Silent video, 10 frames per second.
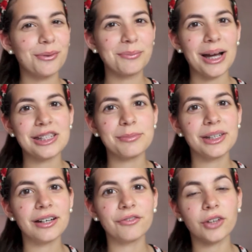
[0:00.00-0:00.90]
reminds
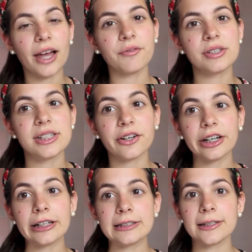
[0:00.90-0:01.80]
me of Life with
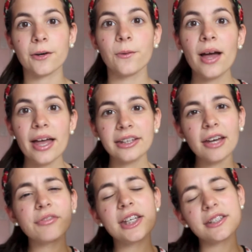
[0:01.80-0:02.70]
Derek. So
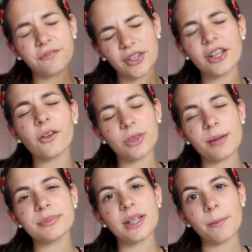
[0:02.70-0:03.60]
give this video a
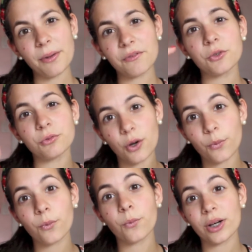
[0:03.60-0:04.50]
thumbs up if you
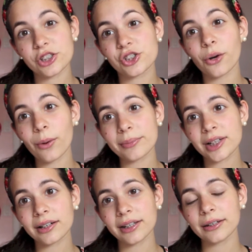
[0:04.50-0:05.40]
know what show I'm
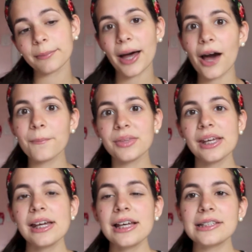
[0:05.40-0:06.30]
talking about.
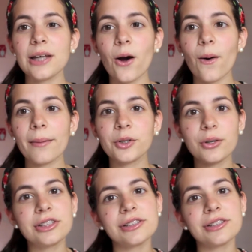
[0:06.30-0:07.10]
So I'm going